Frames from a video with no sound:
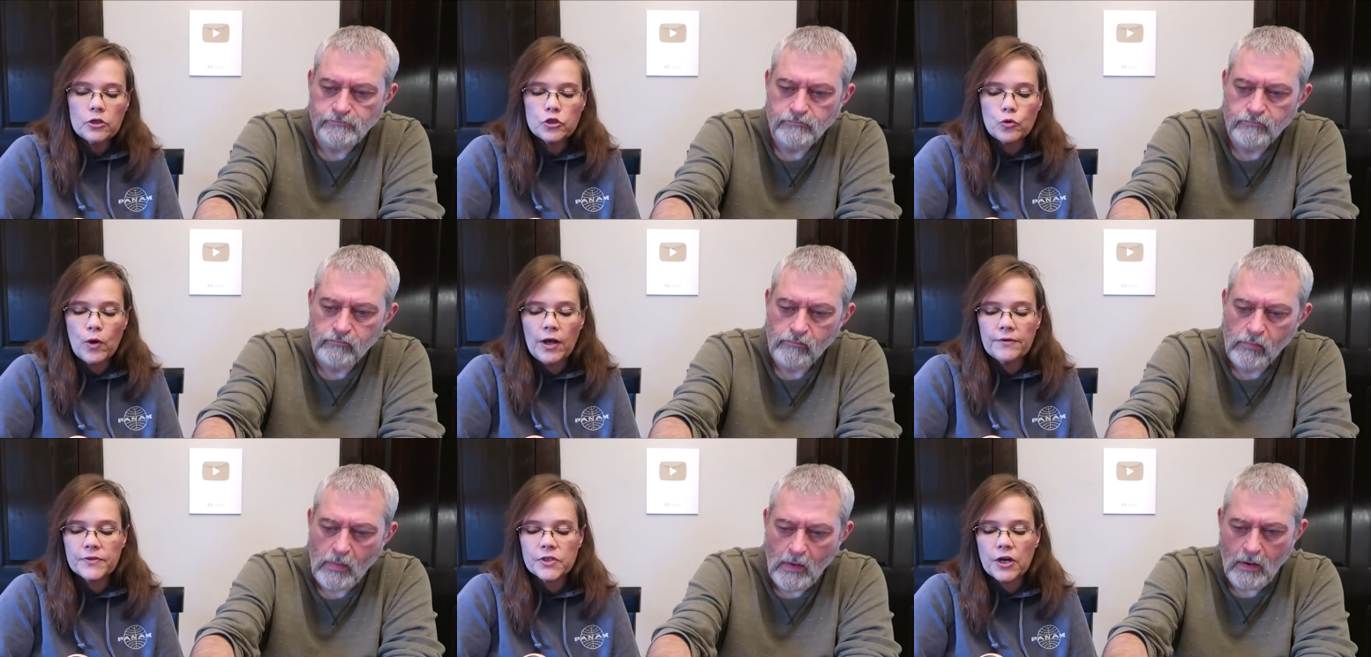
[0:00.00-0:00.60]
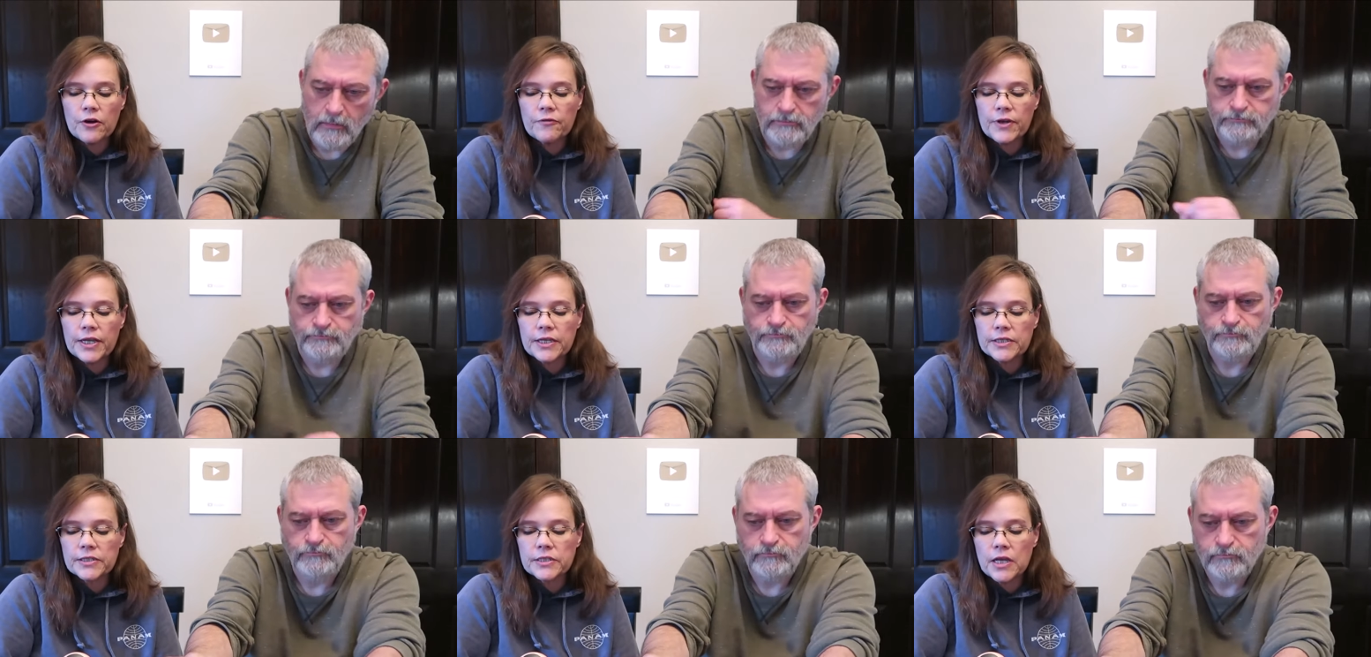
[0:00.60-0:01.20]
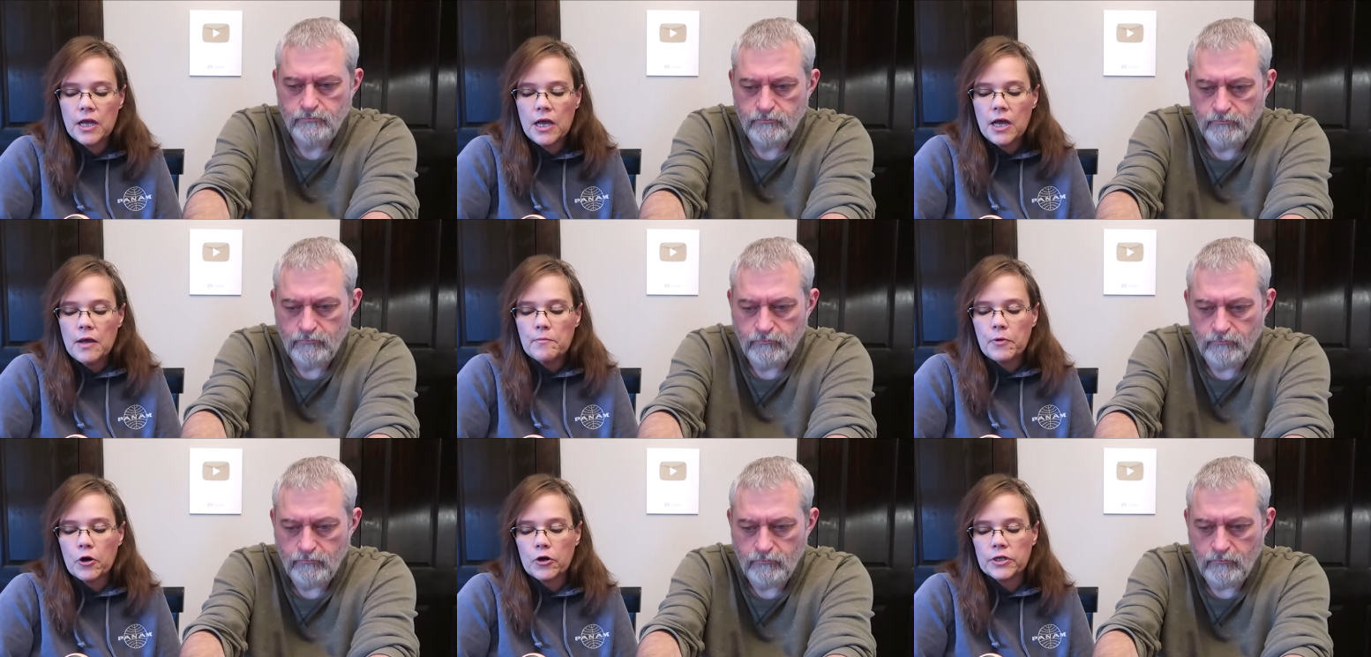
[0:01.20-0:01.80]
Speaker 1: 12 servings
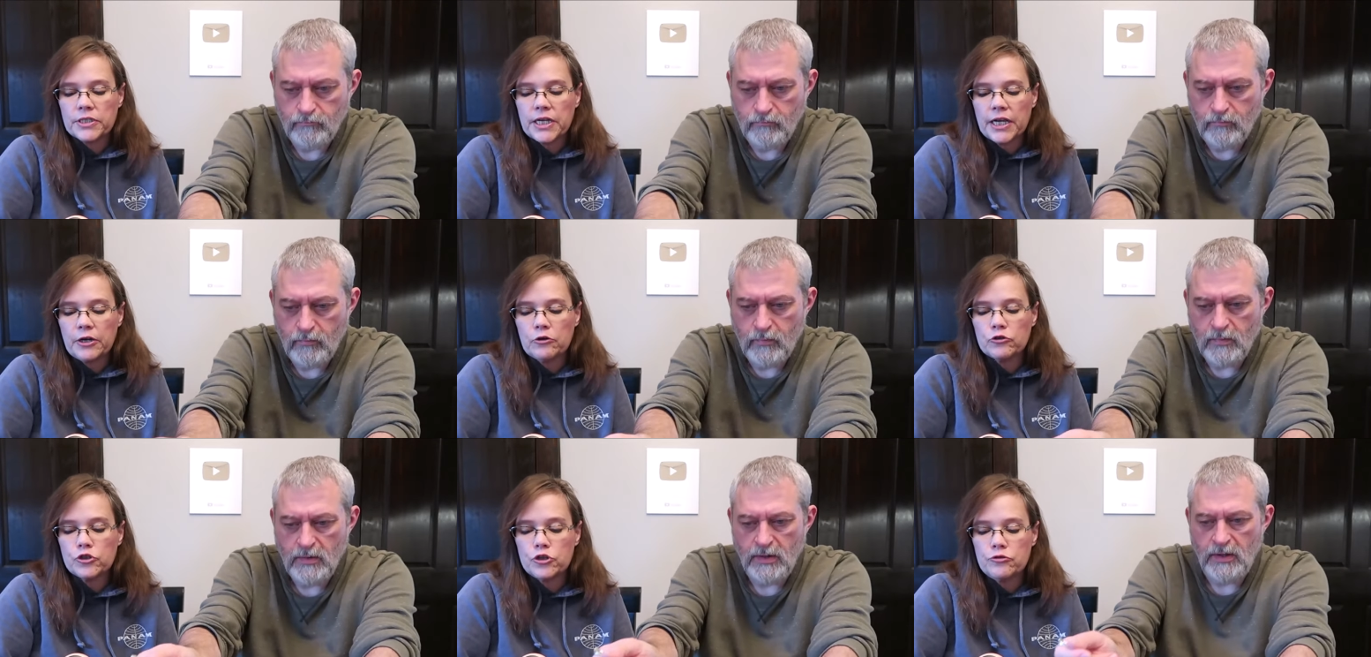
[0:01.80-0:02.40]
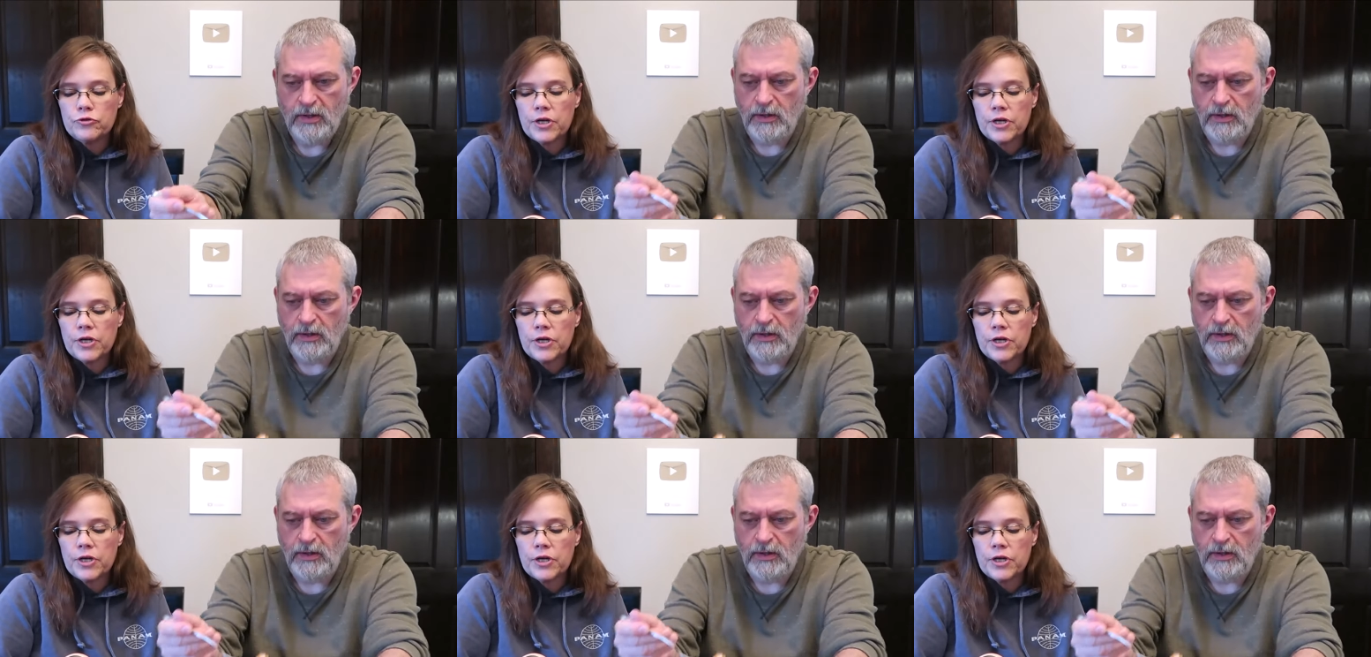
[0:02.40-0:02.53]
per container, two